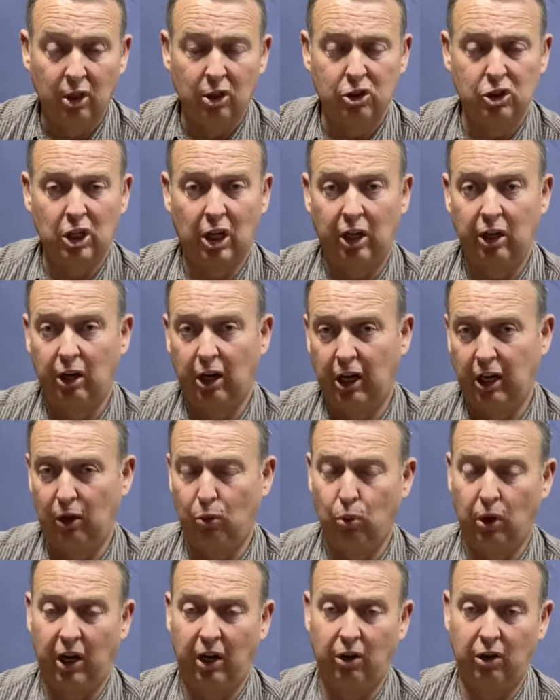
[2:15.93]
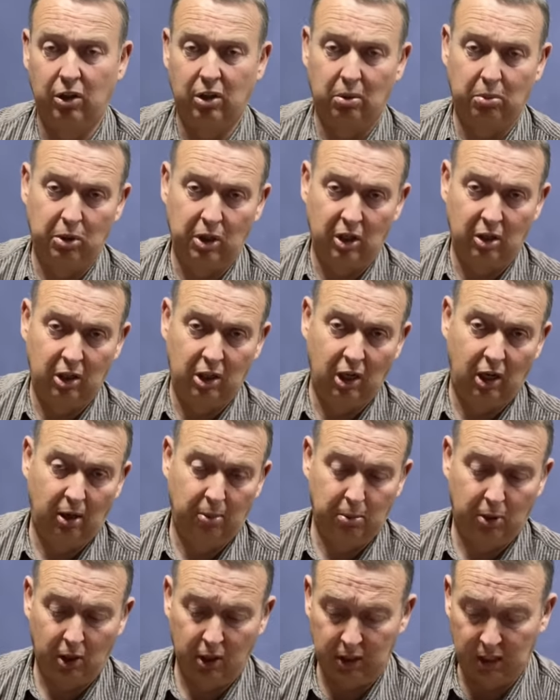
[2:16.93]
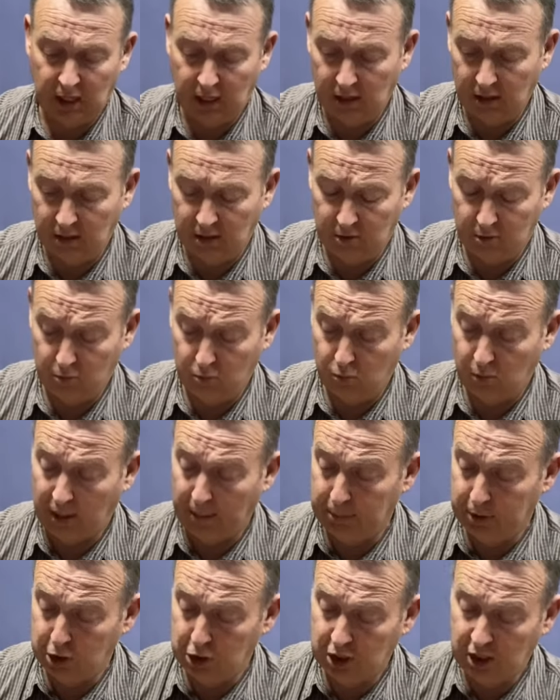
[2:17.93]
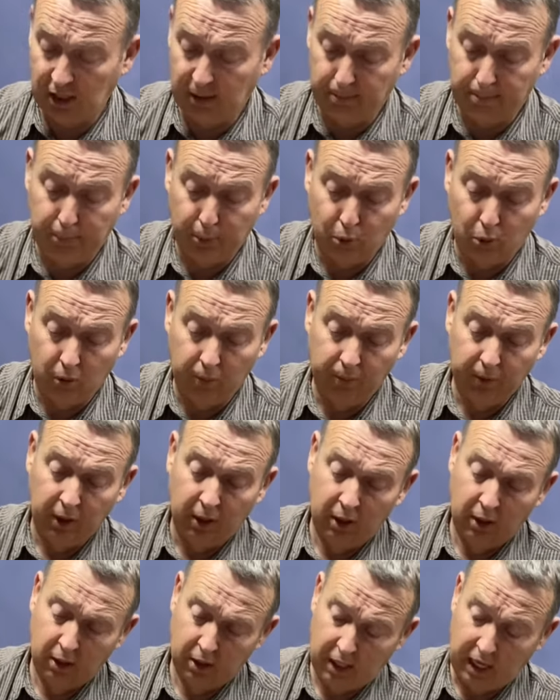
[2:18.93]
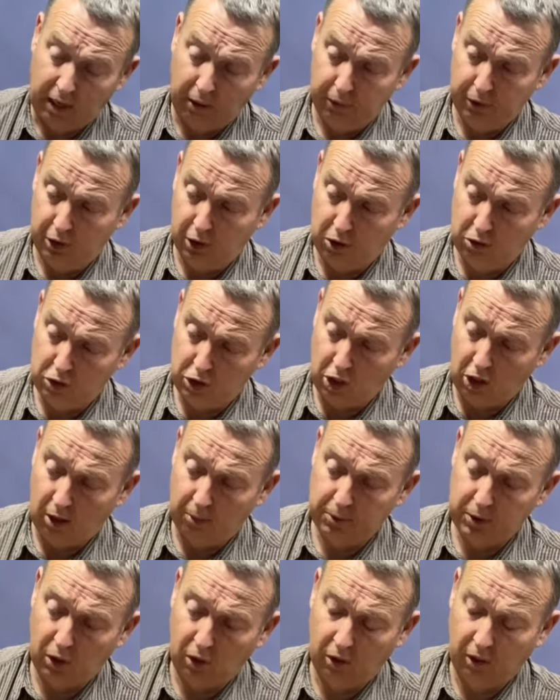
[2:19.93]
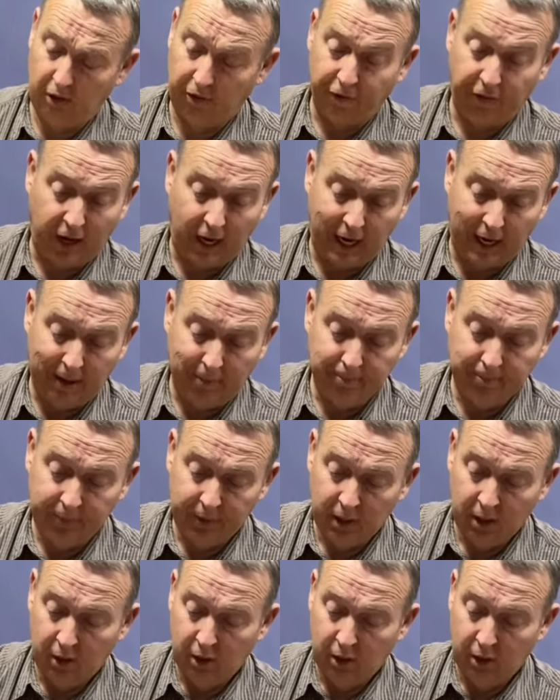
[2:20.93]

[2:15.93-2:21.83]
So you're only wearing them, you, you know, might go to the rubbish tip or go and do jobs on the farm.